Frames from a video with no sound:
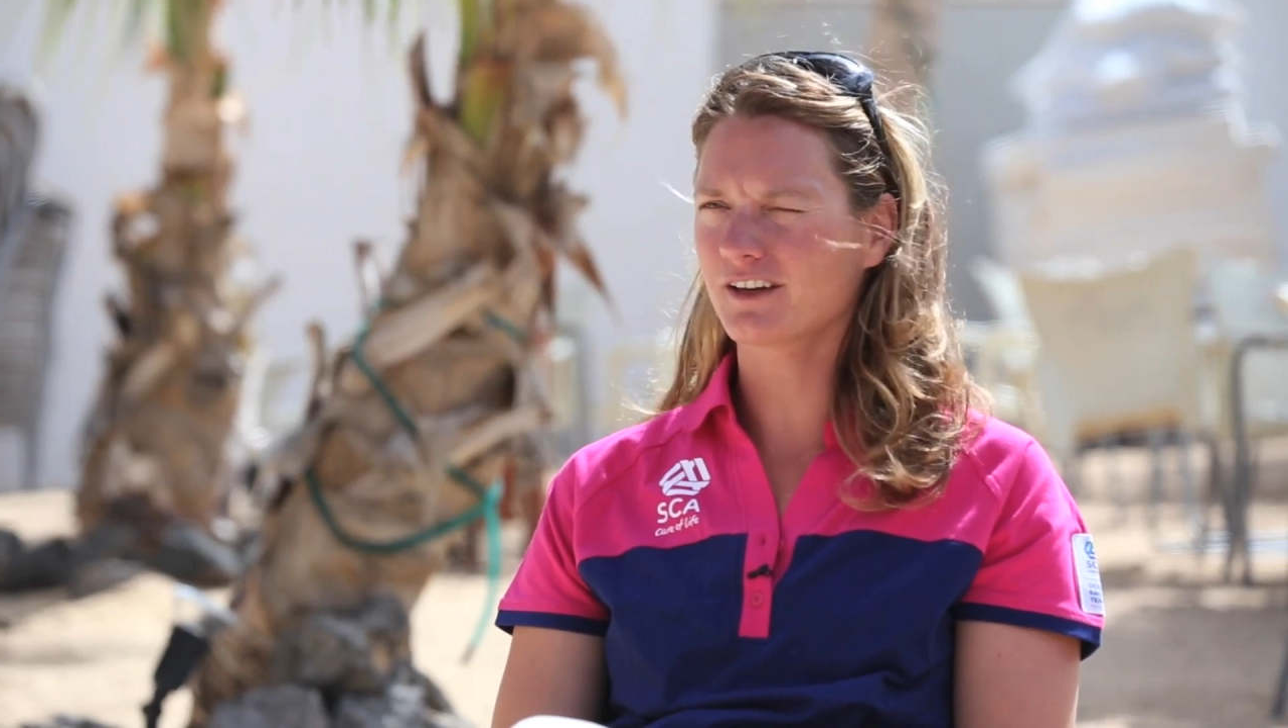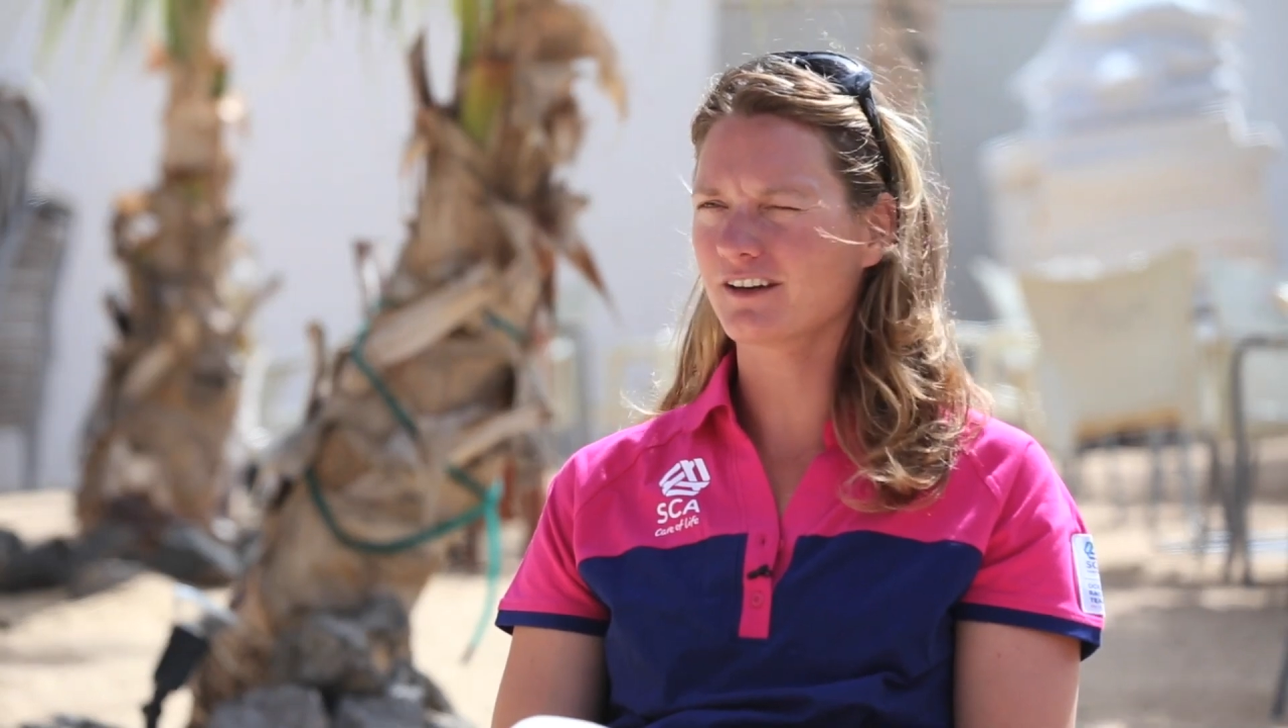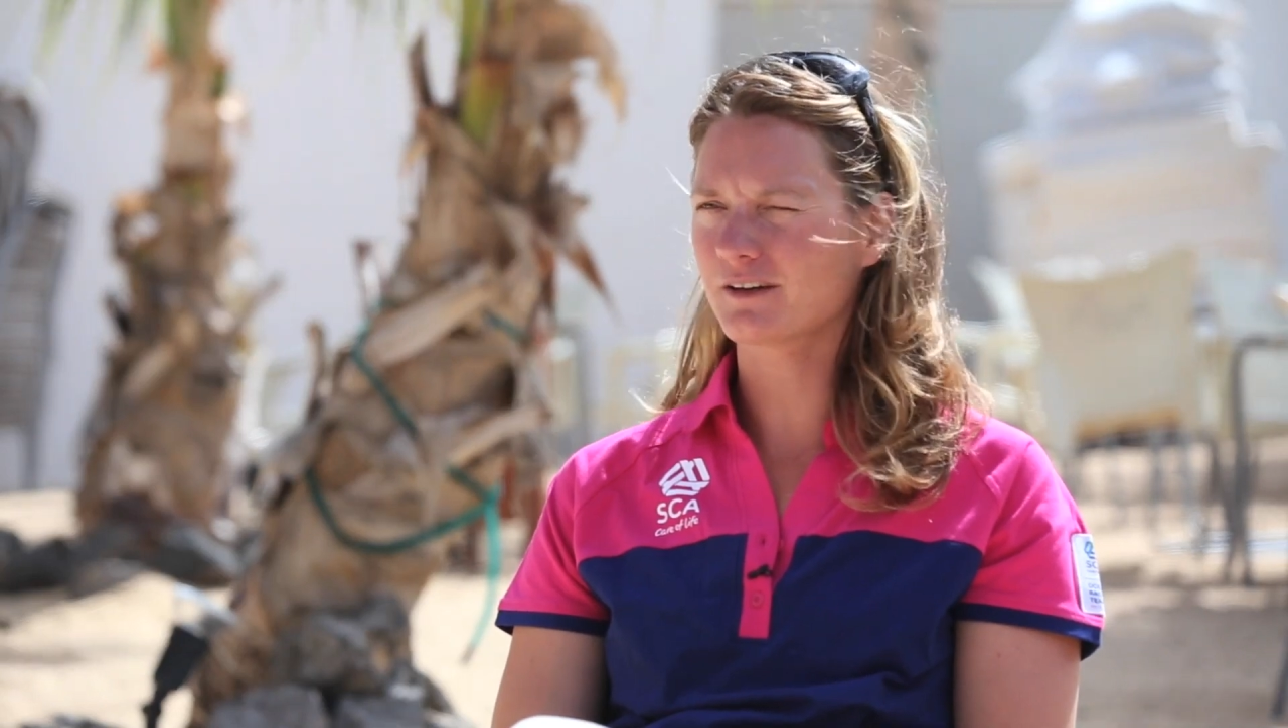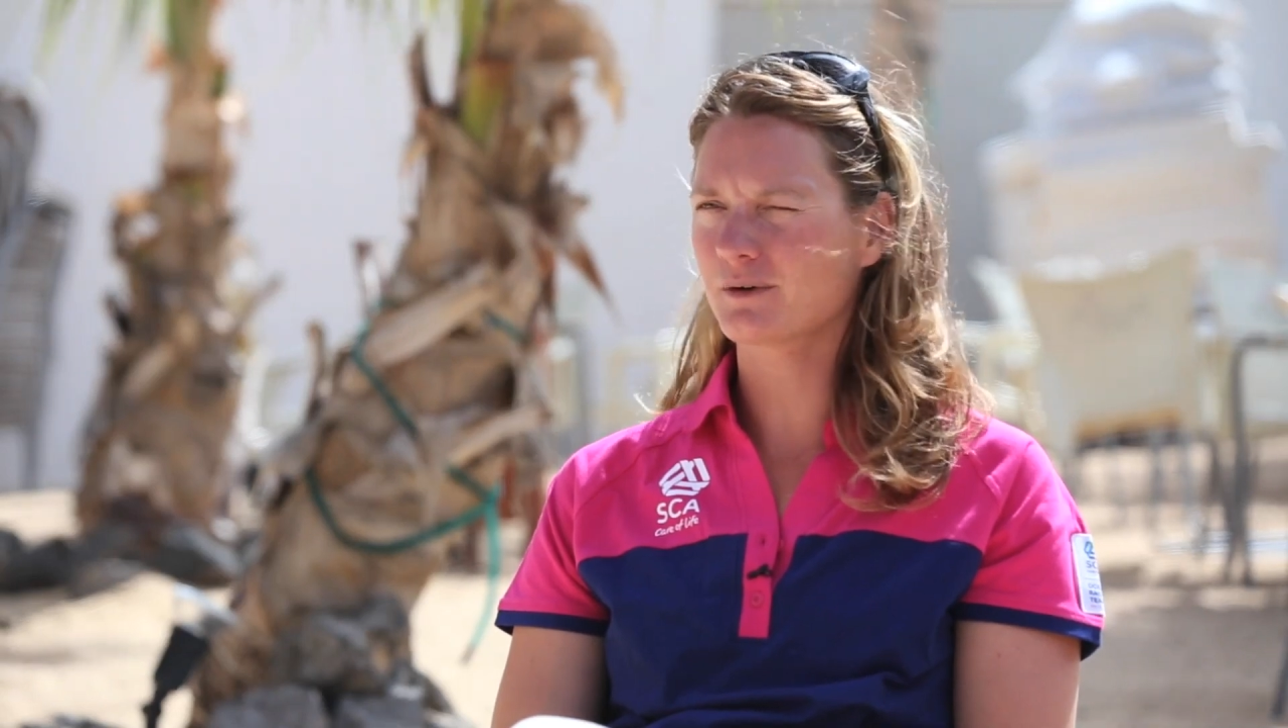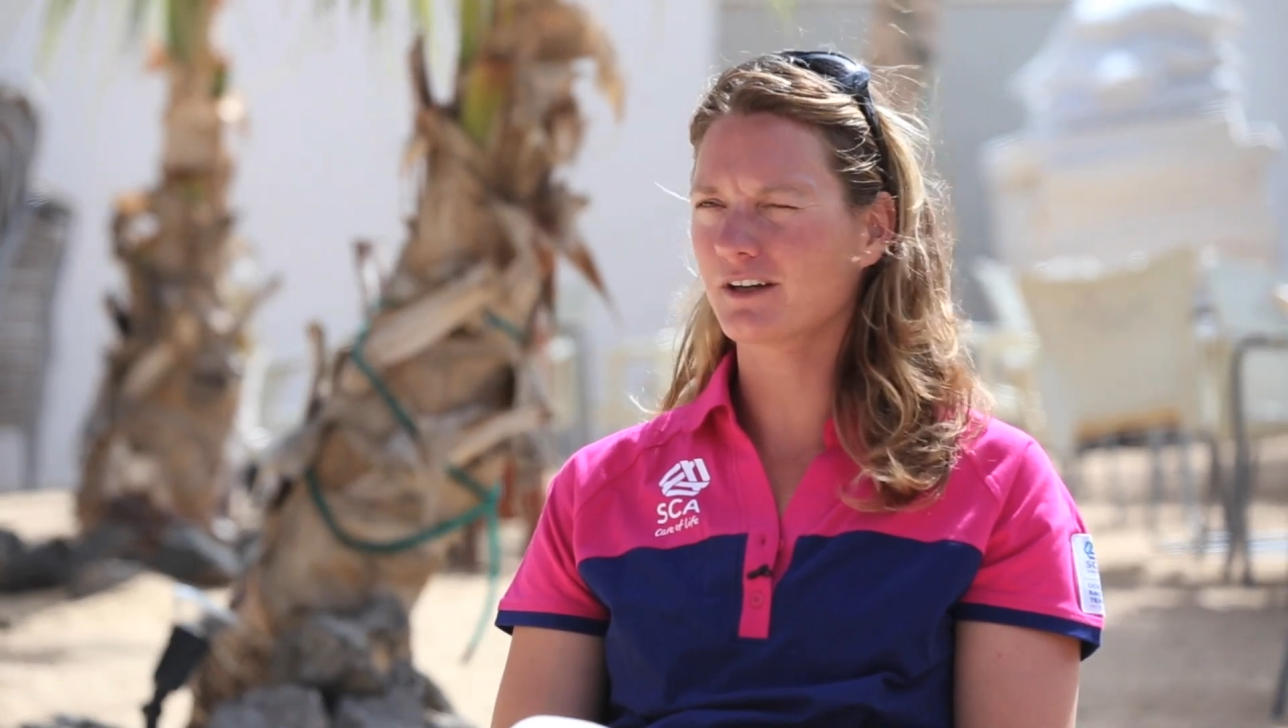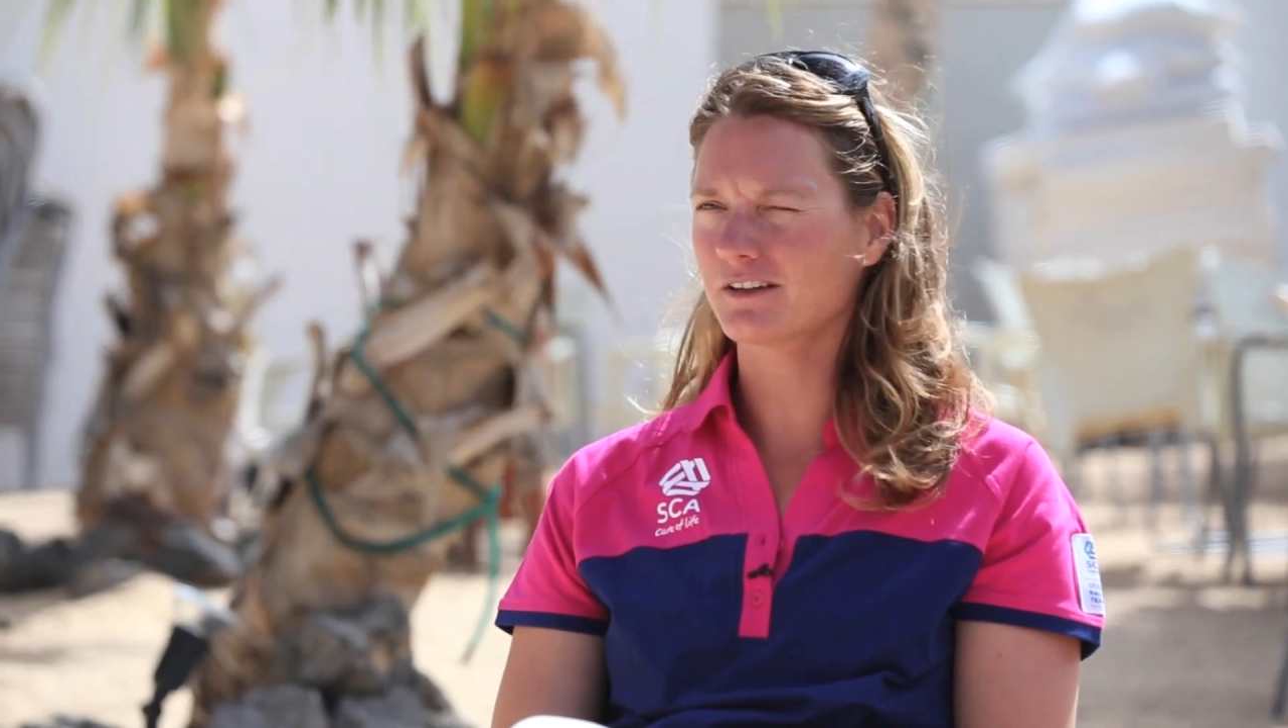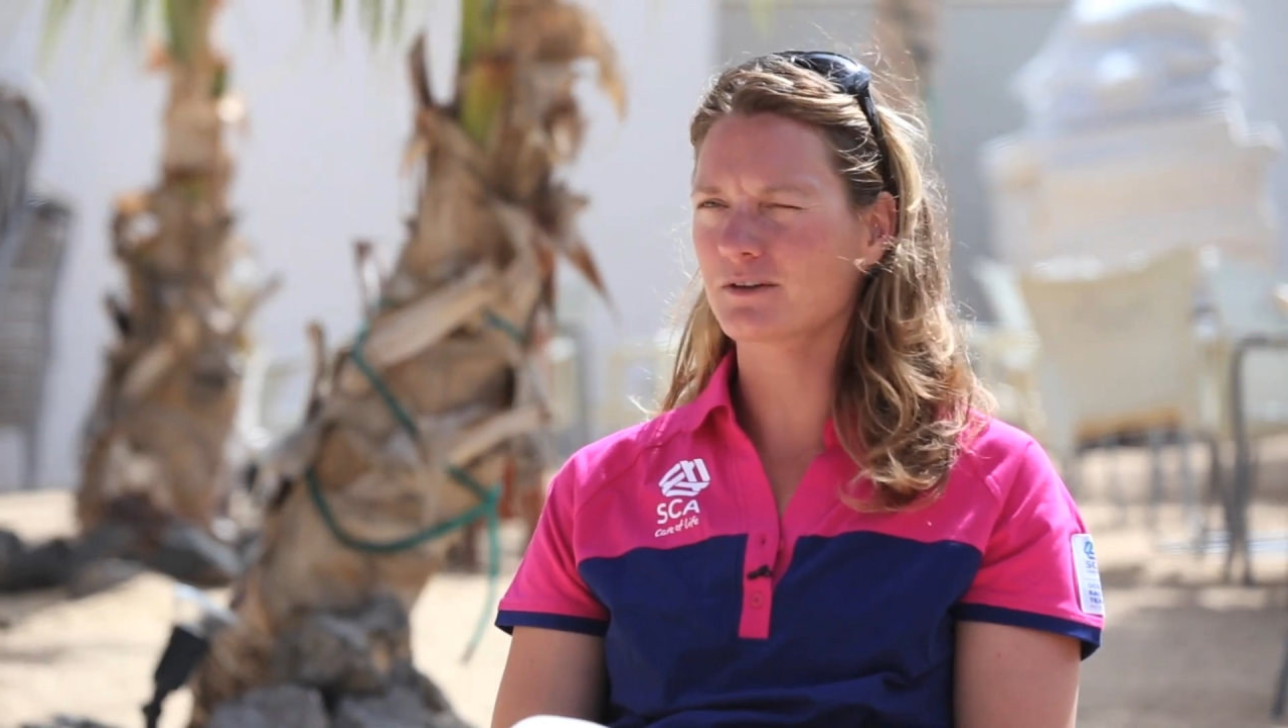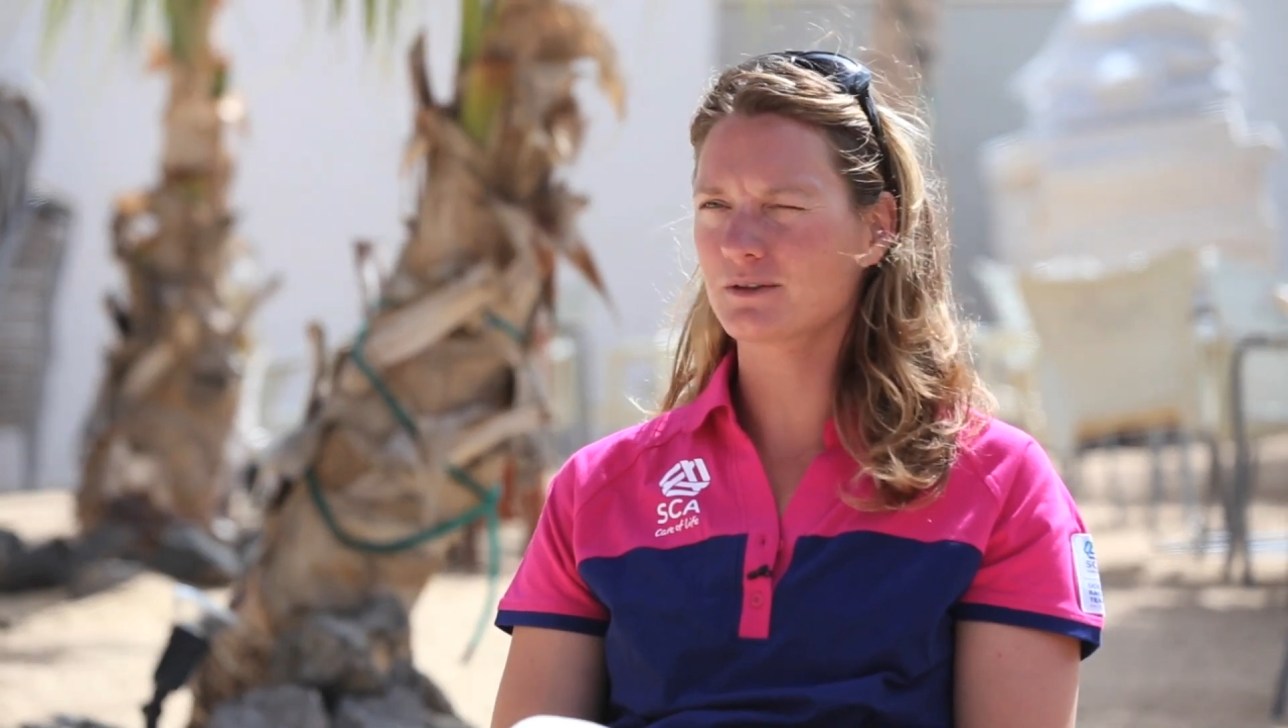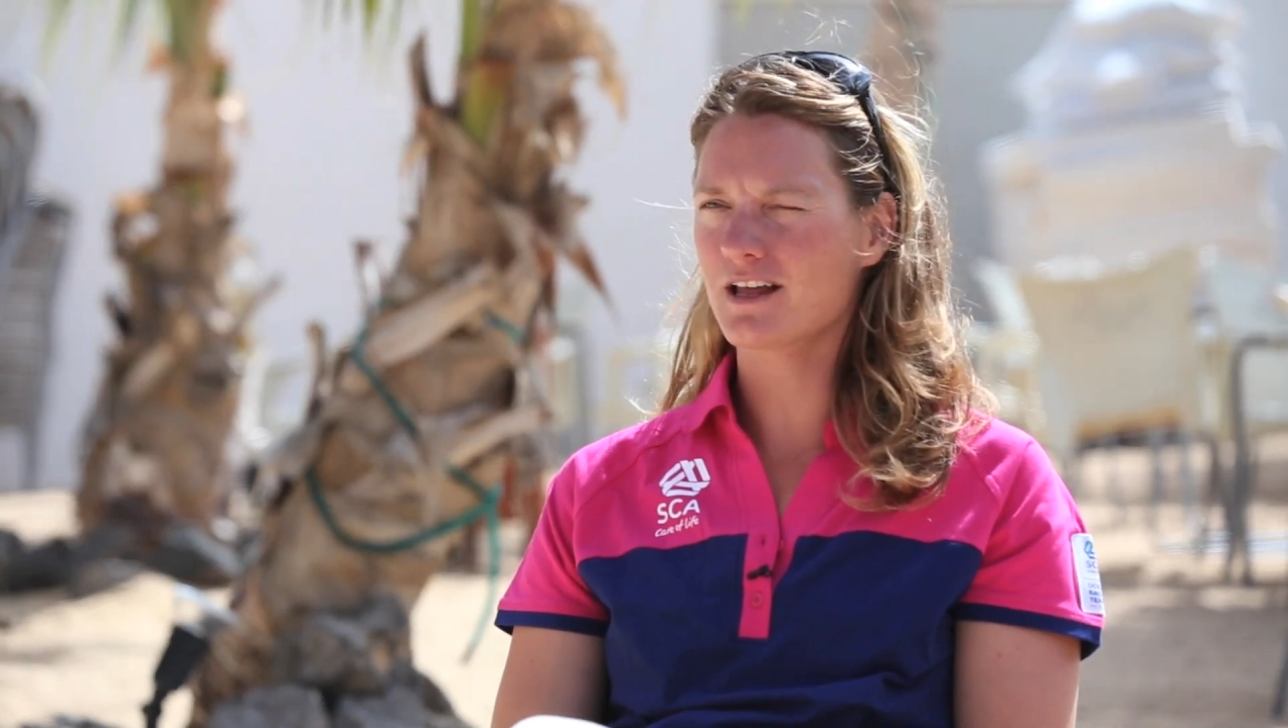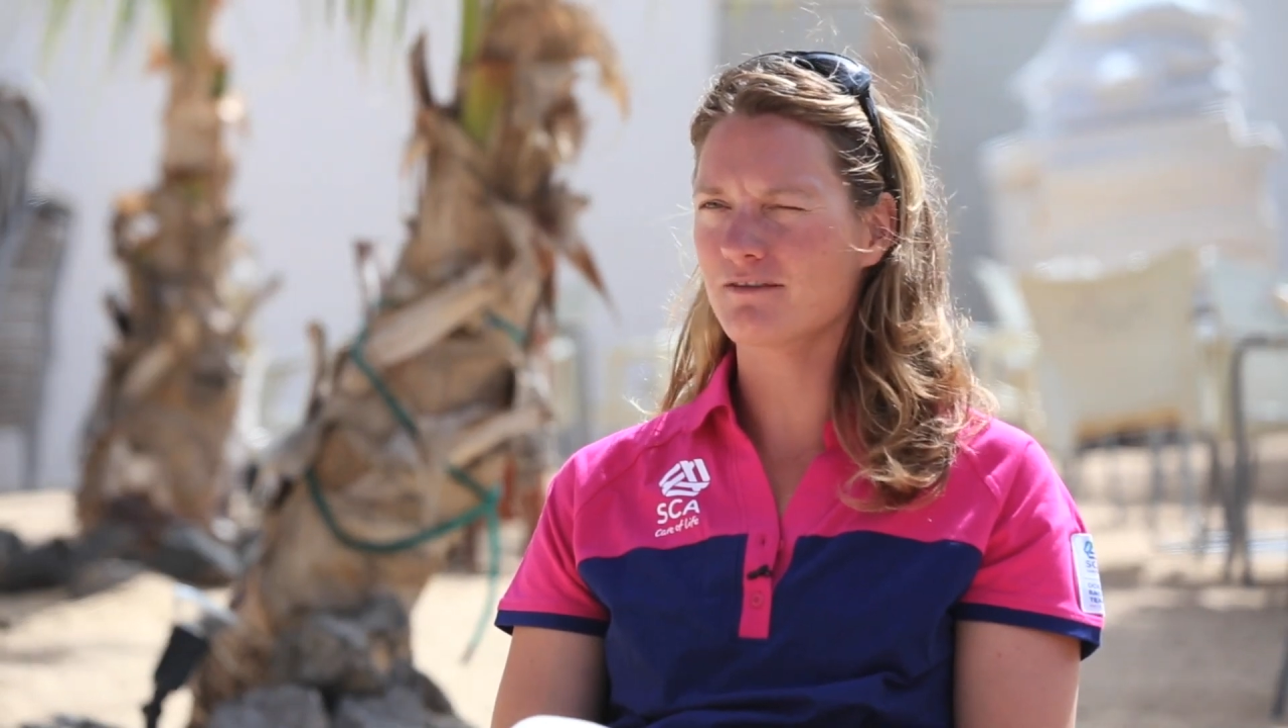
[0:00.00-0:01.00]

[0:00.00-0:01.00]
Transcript: a, quite a good